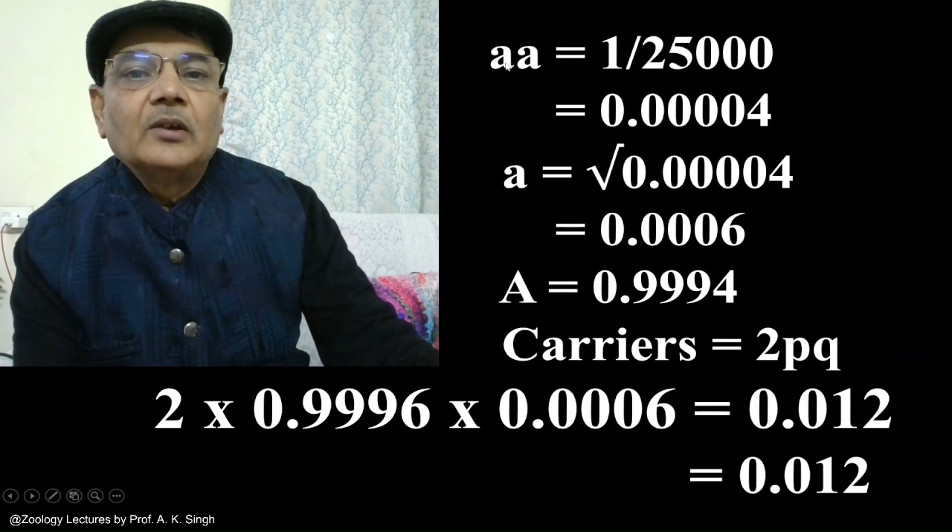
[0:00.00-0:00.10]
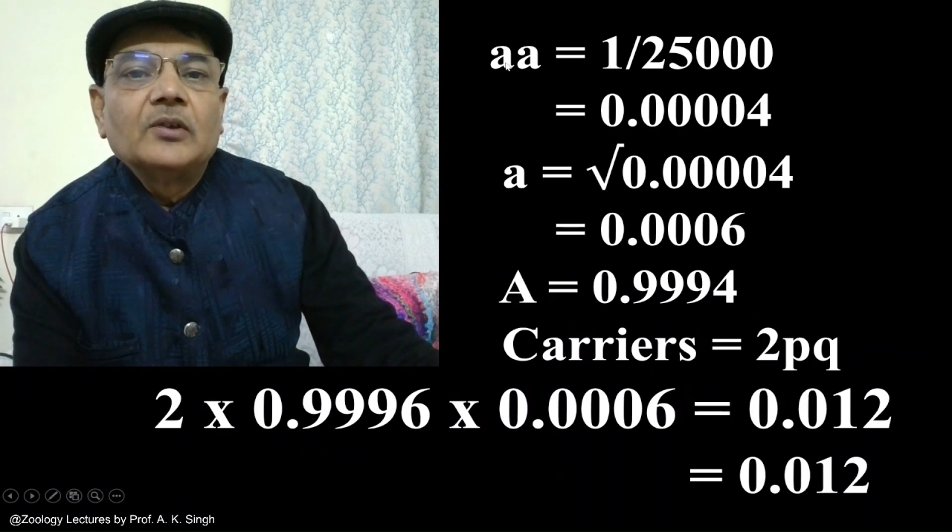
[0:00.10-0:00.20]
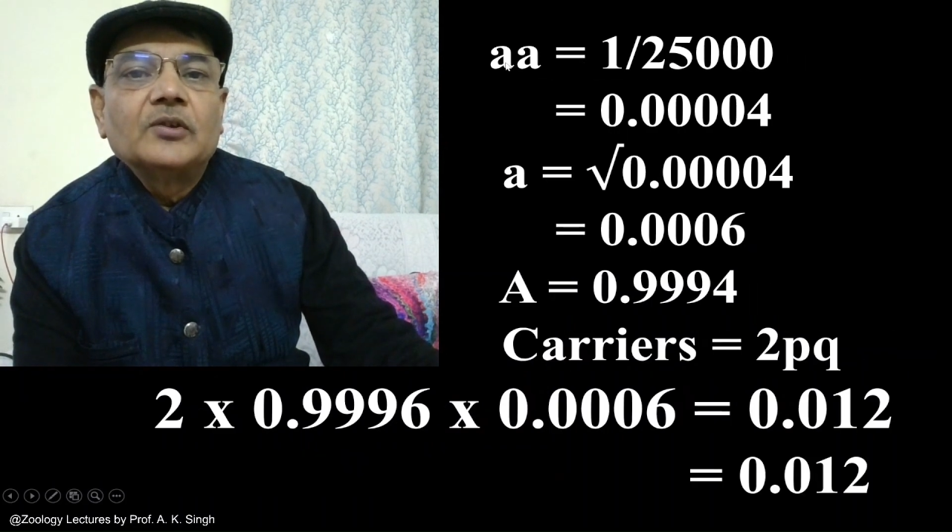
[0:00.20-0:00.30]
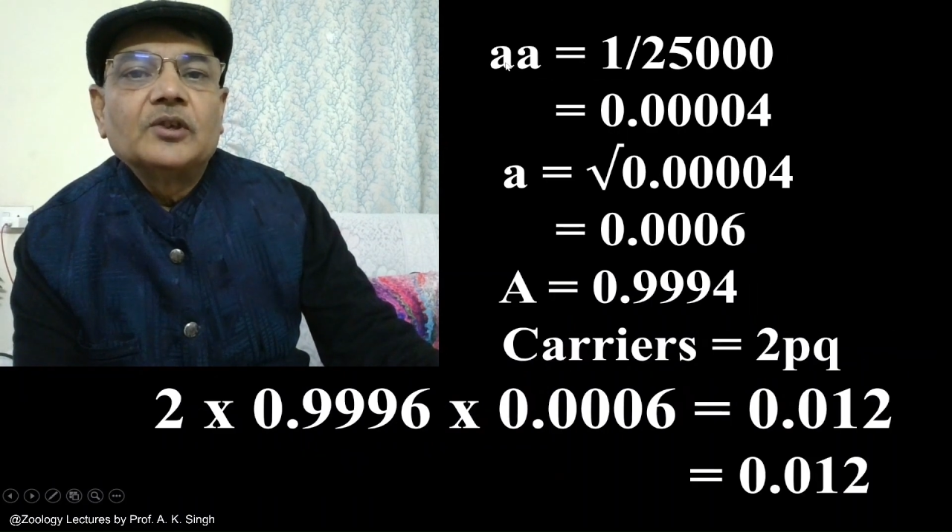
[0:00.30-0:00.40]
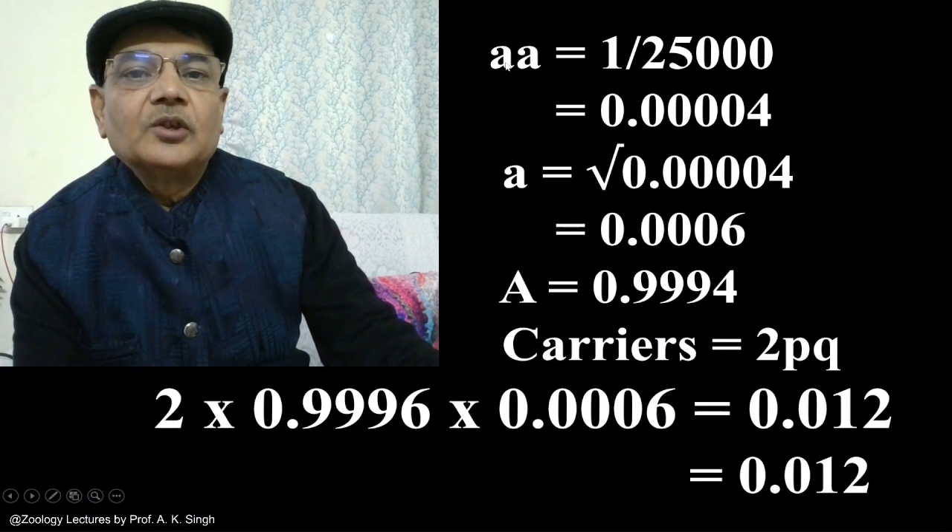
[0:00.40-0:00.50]

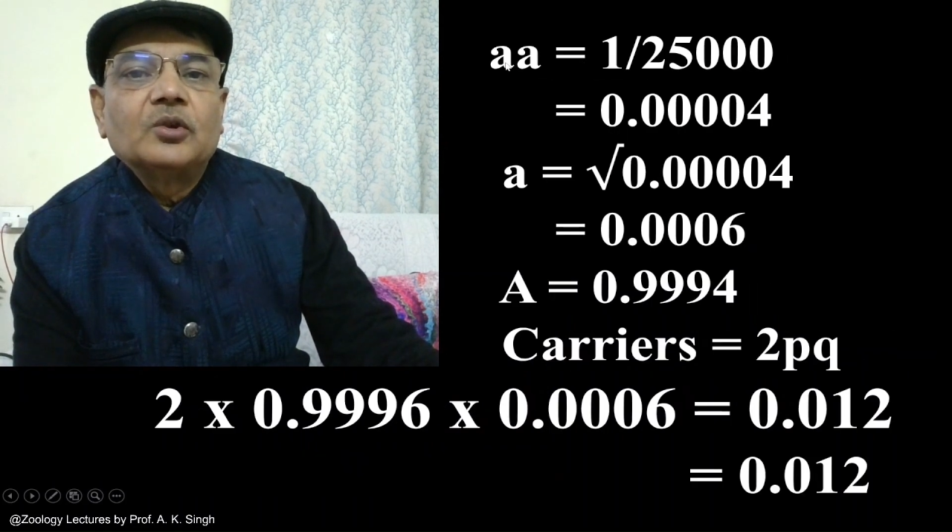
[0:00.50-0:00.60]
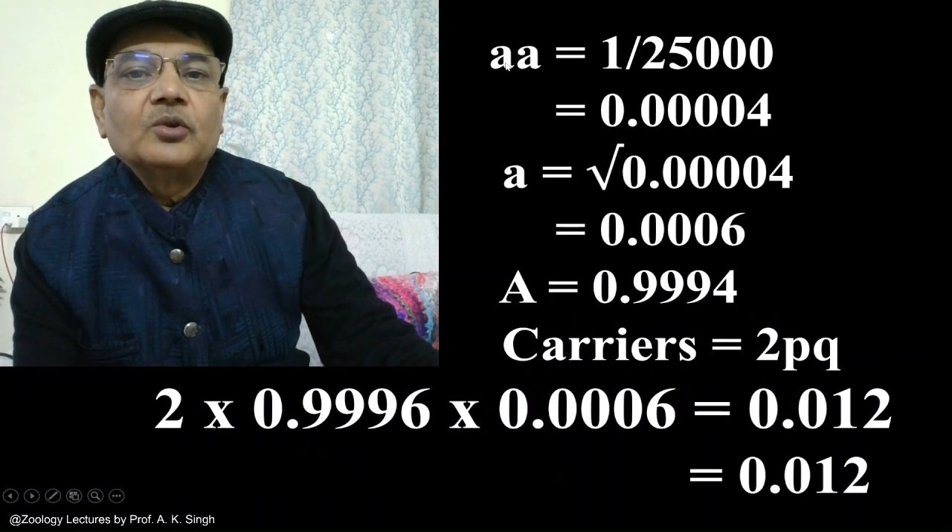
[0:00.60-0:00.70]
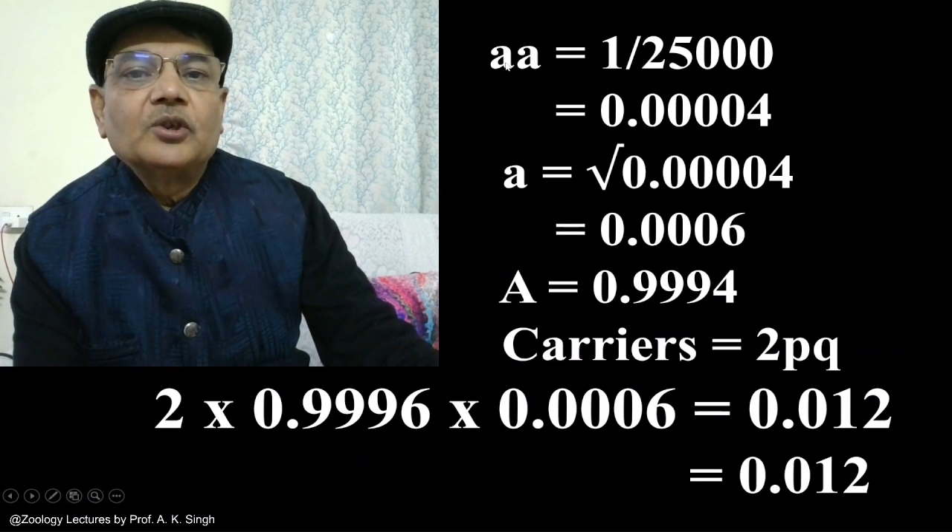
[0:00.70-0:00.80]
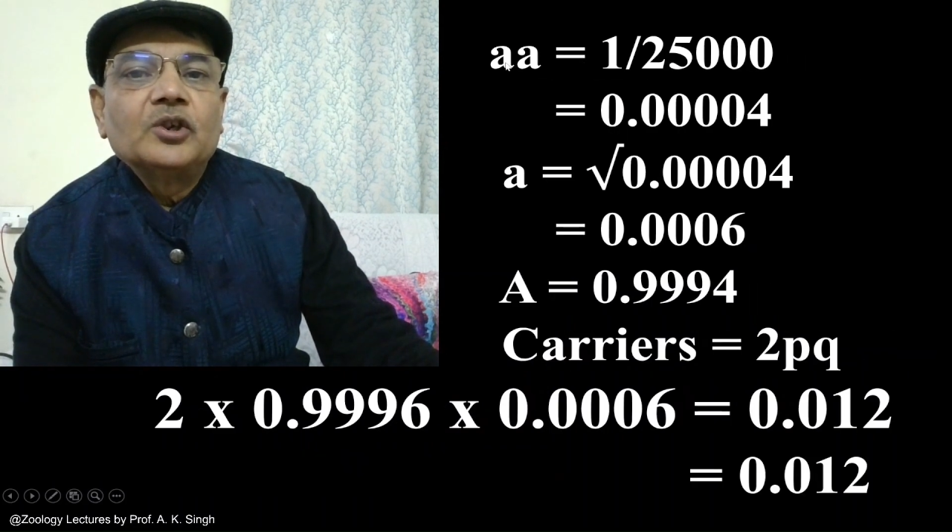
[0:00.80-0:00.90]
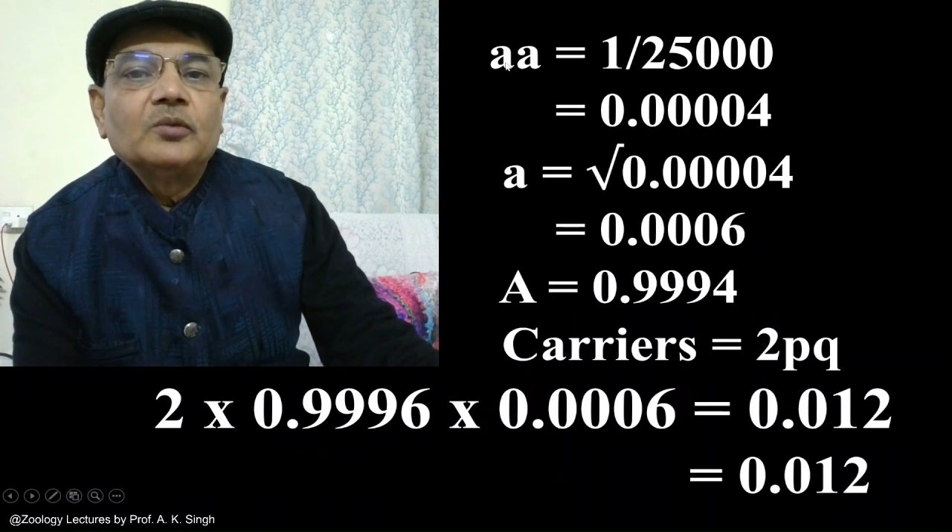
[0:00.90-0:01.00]
See,
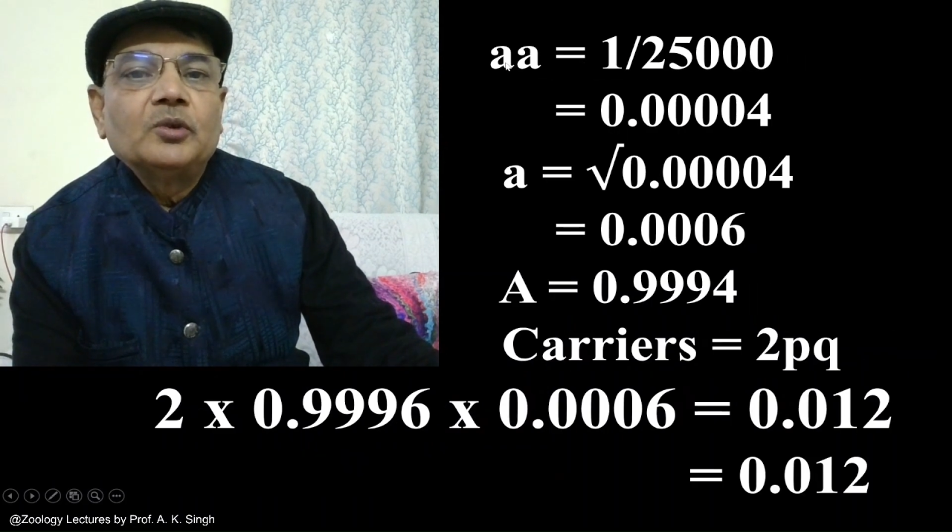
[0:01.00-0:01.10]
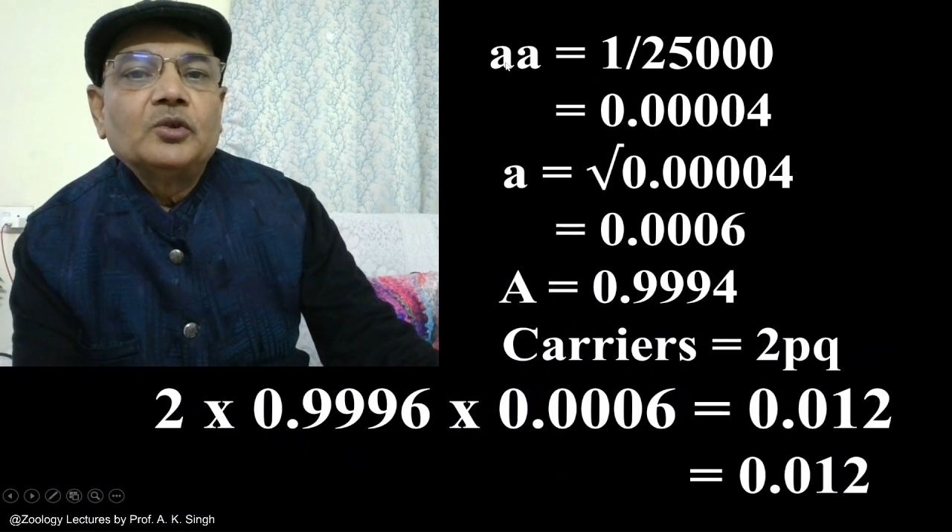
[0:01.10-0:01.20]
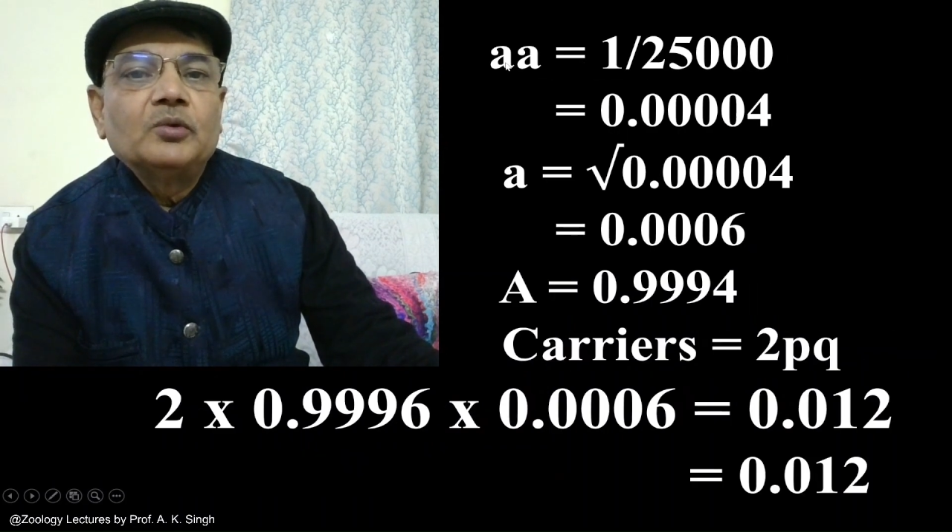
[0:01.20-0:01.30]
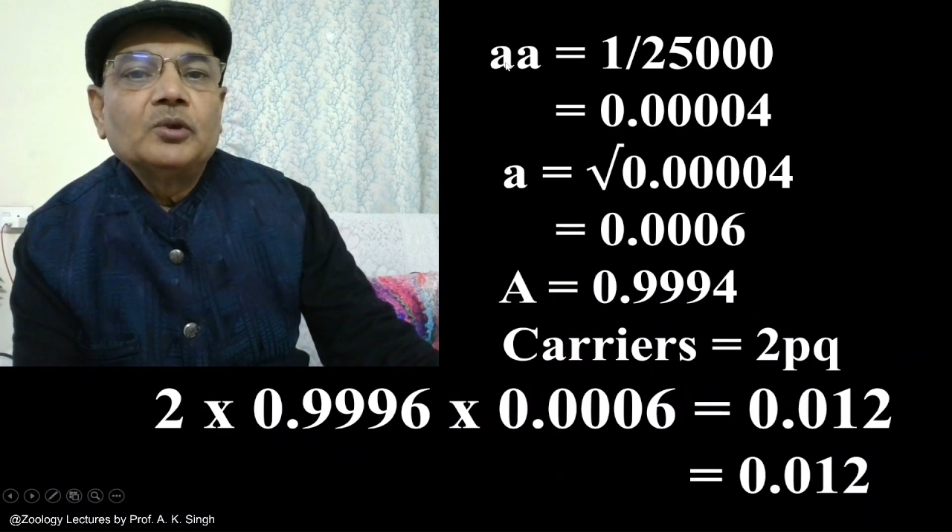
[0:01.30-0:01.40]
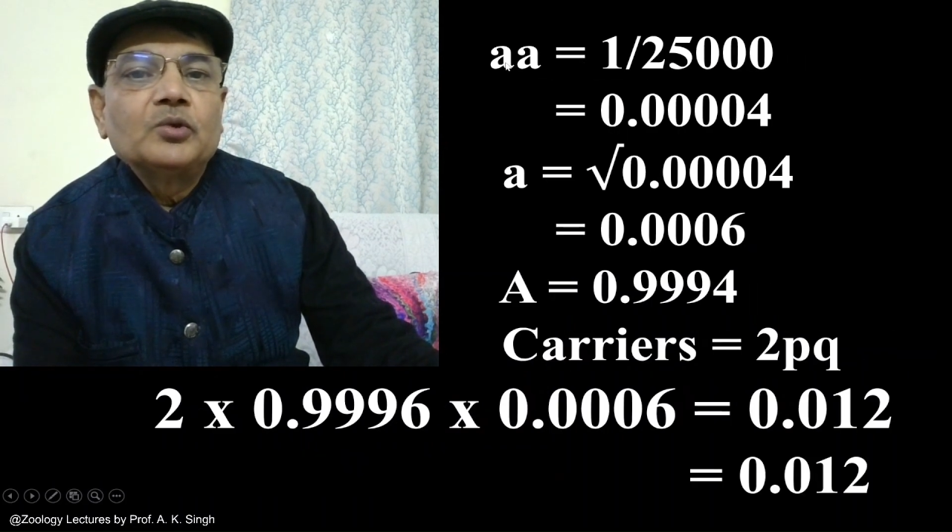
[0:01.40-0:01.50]
those
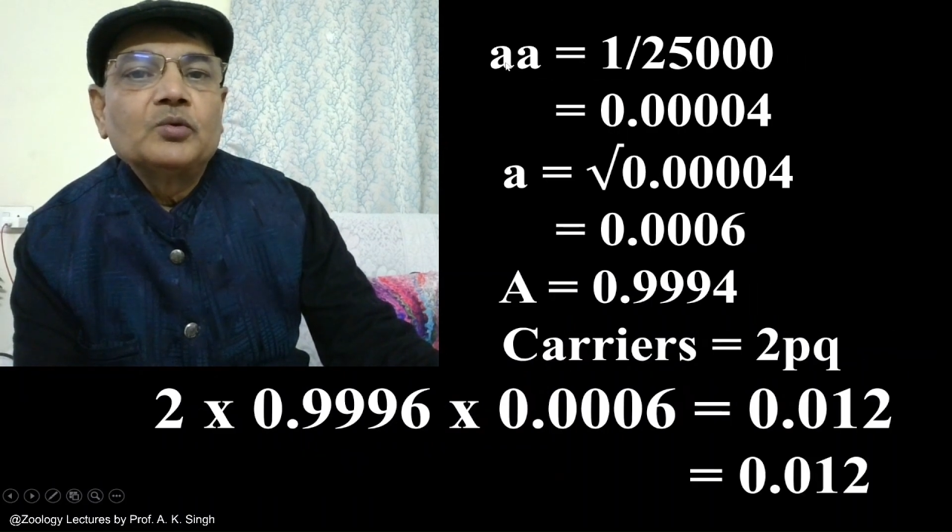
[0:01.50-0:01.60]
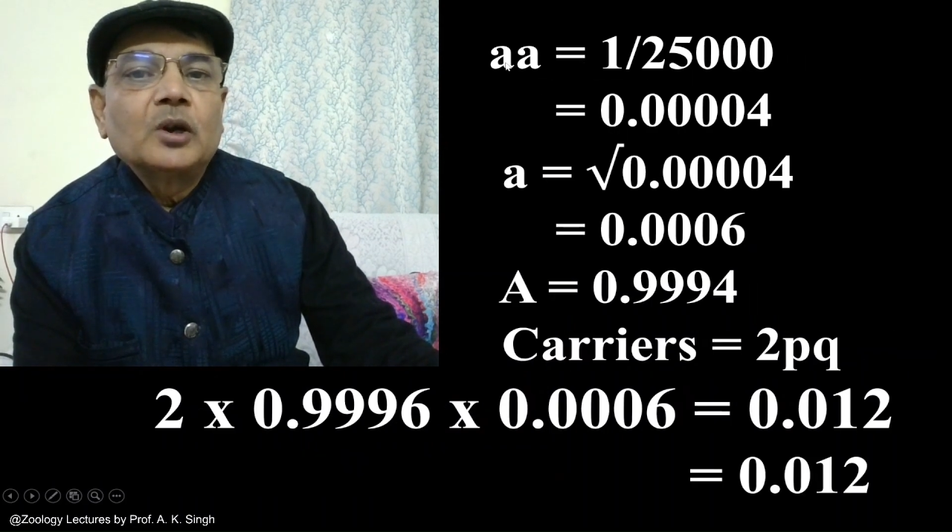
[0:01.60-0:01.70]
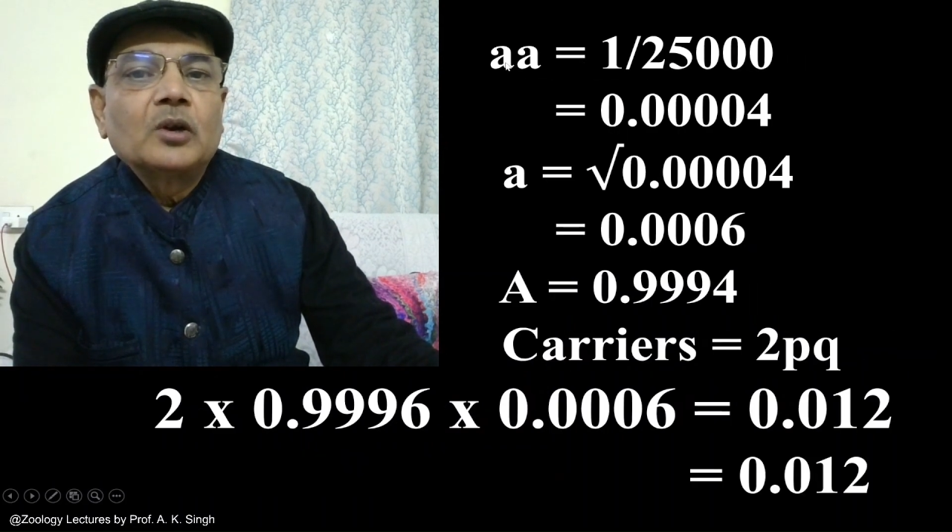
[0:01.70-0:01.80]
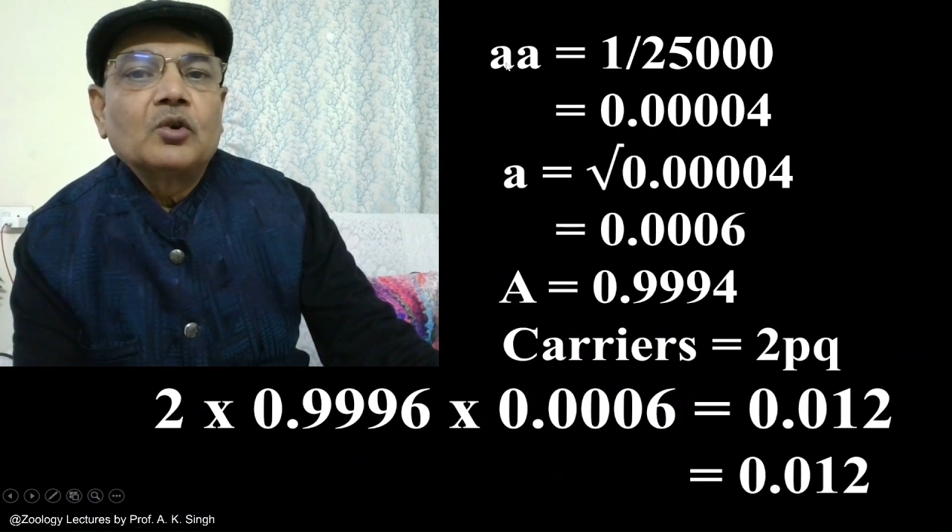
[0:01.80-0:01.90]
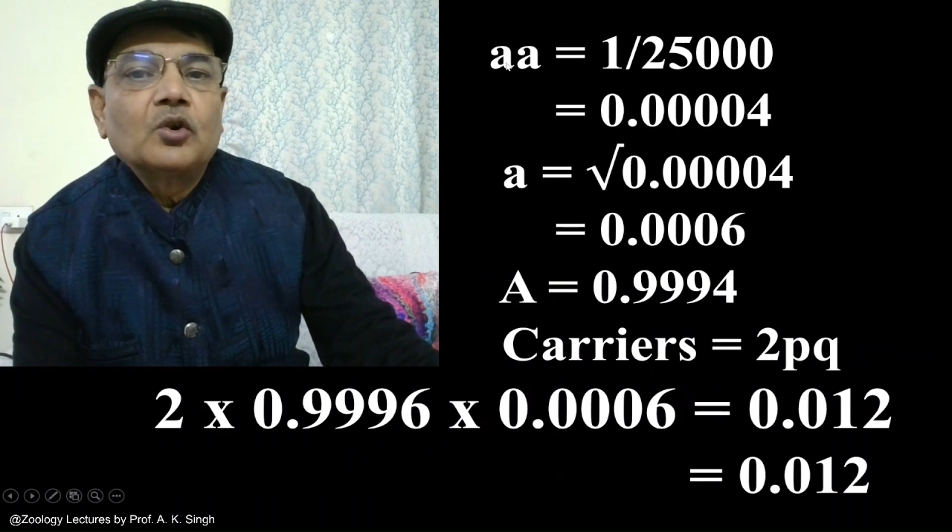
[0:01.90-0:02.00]
individuals who are